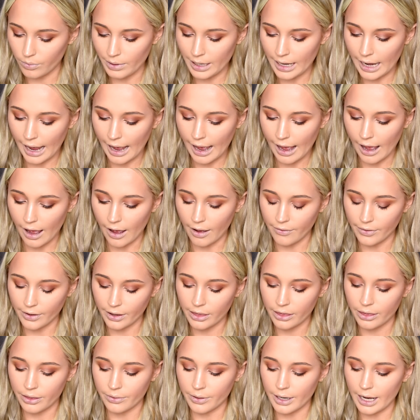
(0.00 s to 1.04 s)
We have
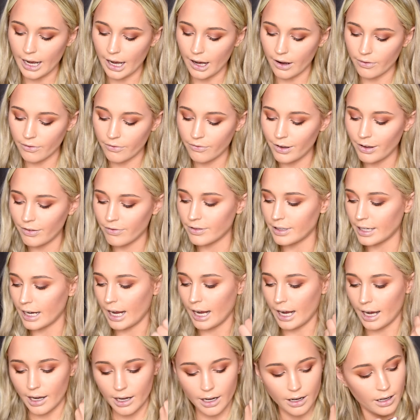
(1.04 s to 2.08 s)

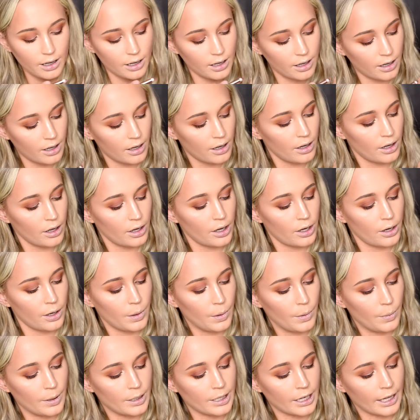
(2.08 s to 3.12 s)
315,
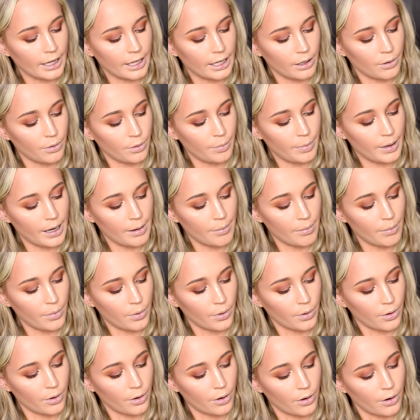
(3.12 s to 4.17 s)
which I think will be
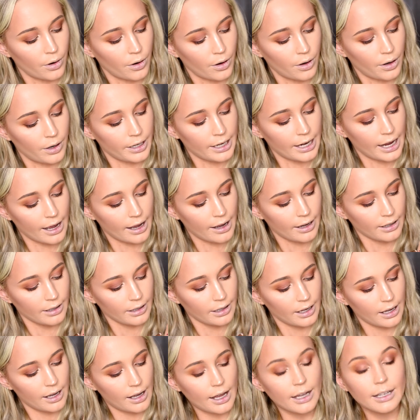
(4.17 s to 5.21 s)
more, yeah,
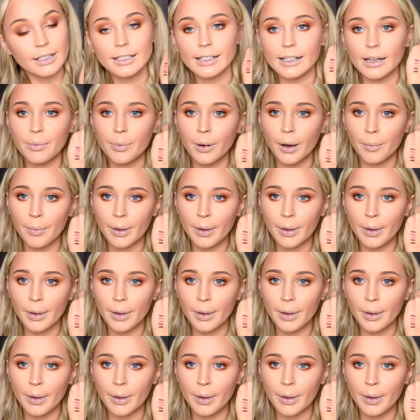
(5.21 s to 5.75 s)
a deeper